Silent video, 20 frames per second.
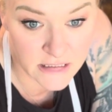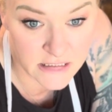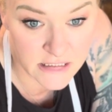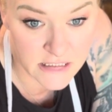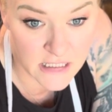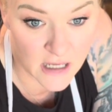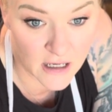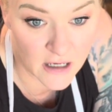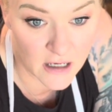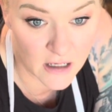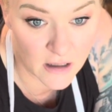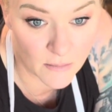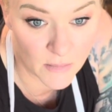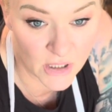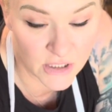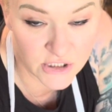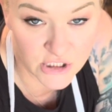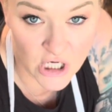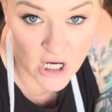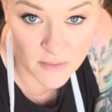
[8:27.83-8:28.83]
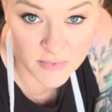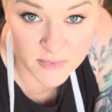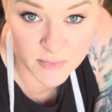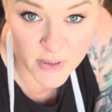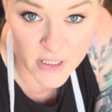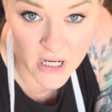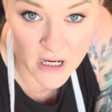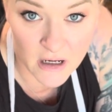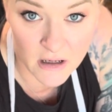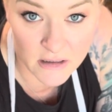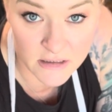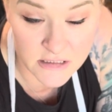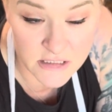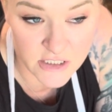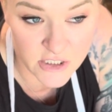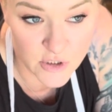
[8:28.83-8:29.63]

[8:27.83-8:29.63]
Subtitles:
some chopped pecans.